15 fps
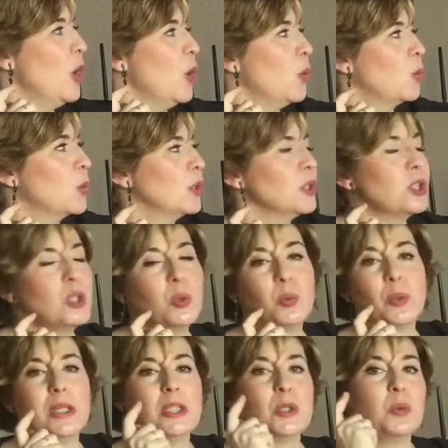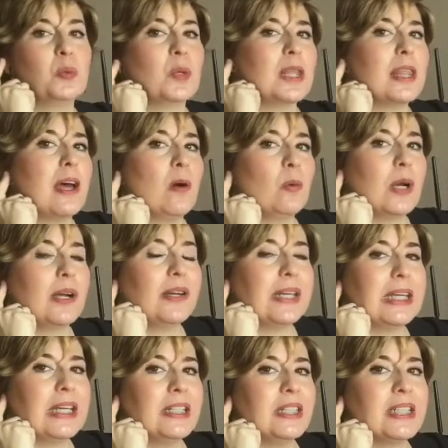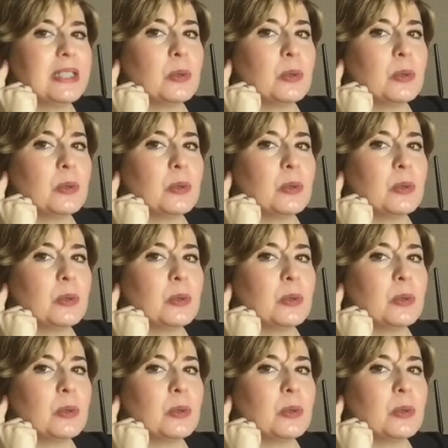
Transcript: What do we do with our ears?